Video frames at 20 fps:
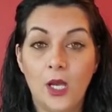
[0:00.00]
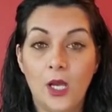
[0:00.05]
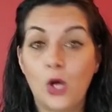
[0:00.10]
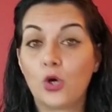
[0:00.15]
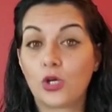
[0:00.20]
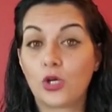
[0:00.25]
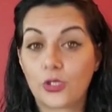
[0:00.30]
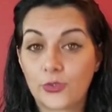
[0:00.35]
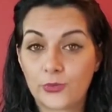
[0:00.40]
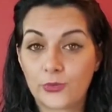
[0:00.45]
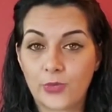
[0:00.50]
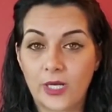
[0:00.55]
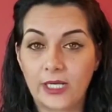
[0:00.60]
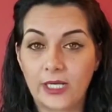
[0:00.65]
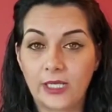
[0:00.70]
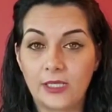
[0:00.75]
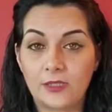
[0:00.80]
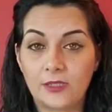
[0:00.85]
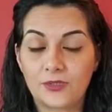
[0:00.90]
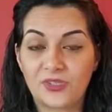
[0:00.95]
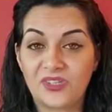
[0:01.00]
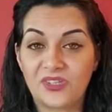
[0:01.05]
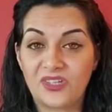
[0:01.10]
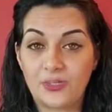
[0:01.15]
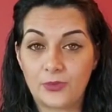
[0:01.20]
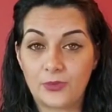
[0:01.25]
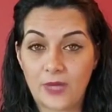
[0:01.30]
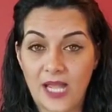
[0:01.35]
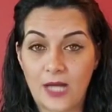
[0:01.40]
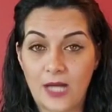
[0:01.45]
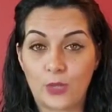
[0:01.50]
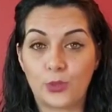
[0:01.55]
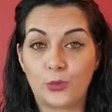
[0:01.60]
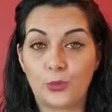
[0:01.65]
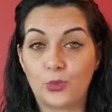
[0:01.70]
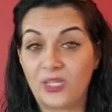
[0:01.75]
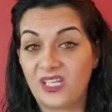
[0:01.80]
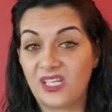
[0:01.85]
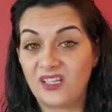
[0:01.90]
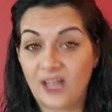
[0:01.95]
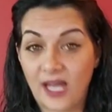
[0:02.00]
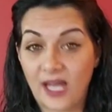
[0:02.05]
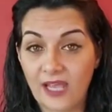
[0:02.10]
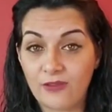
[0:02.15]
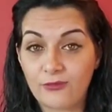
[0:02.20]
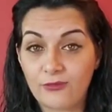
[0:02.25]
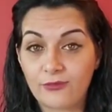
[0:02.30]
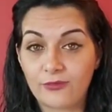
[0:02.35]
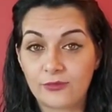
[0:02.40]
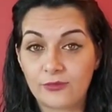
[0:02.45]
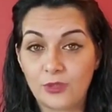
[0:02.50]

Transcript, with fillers: or running into the crowd with a knife